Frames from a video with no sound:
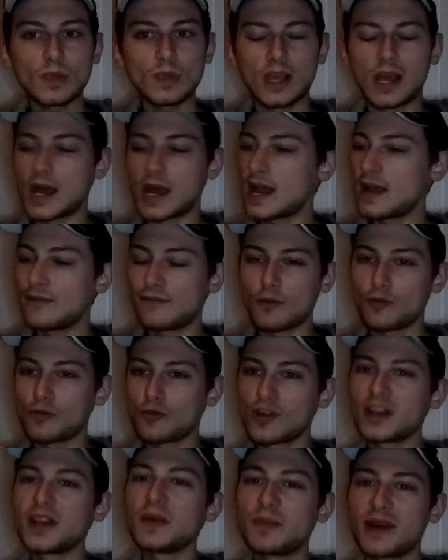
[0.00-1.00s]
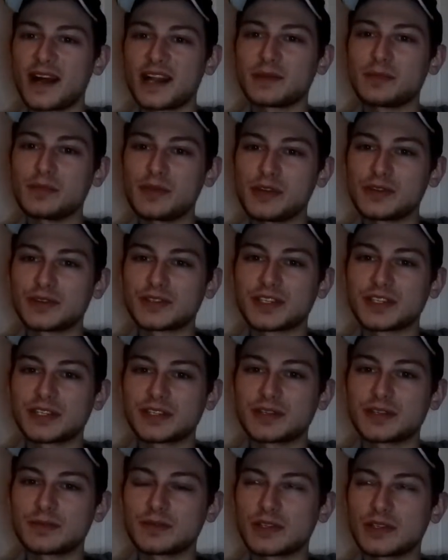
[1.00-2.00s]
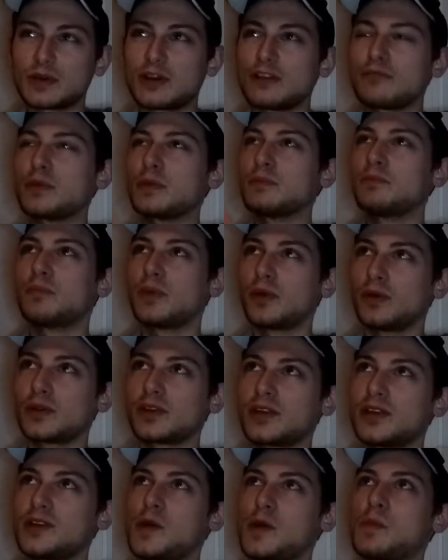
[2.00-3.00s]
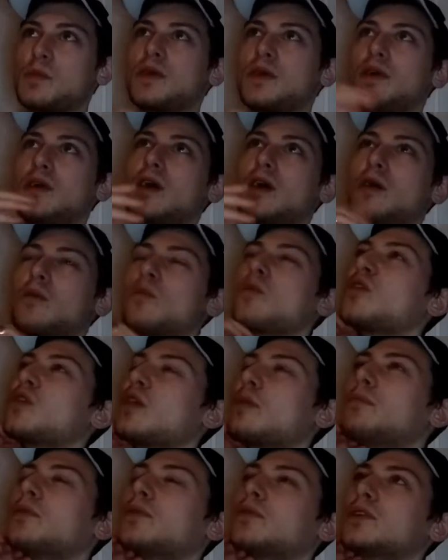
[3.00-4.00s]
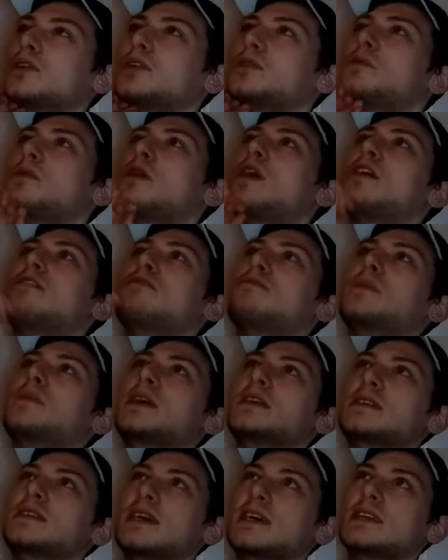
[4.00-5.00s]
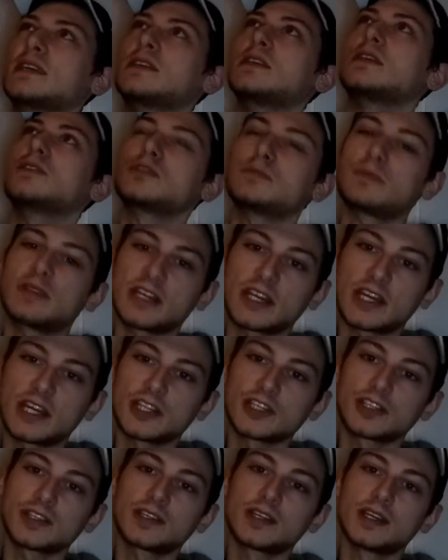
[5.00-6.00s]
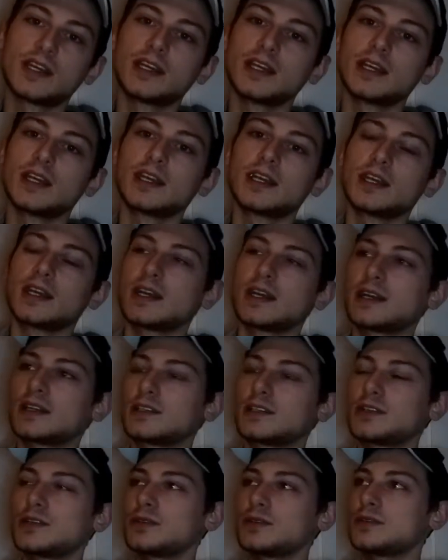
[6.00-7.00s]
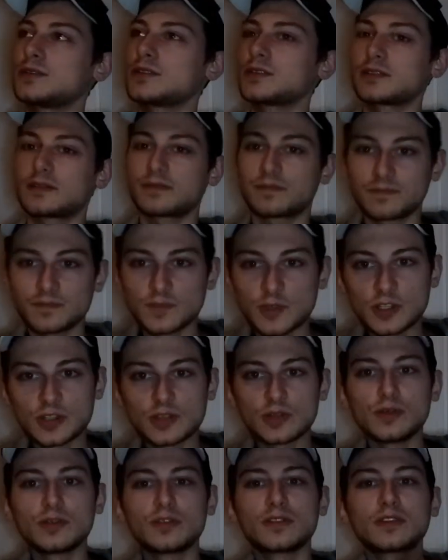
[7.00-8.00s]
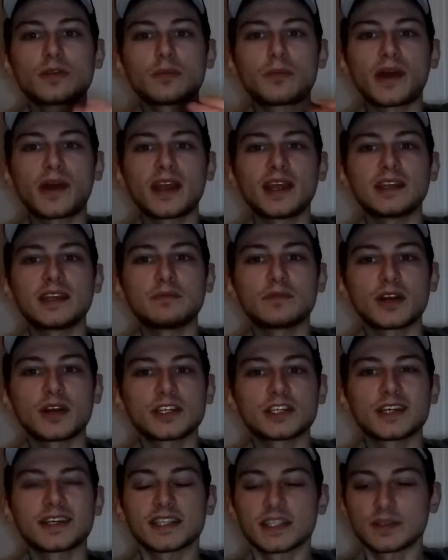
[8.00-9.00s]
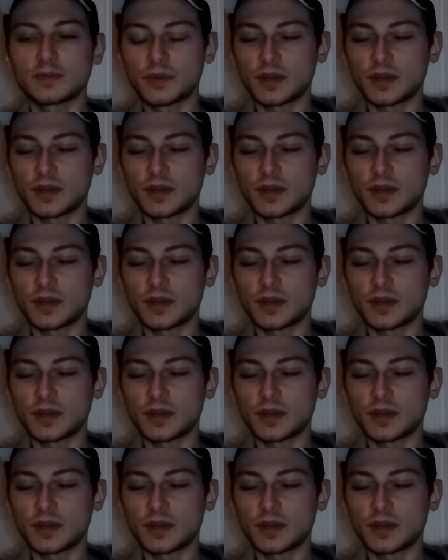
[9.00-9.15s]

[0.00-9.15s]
I have a really bad immune system, so I've been bulking up, well not bulking up, I have been taking loads of medication to just soothe the pain in my chest.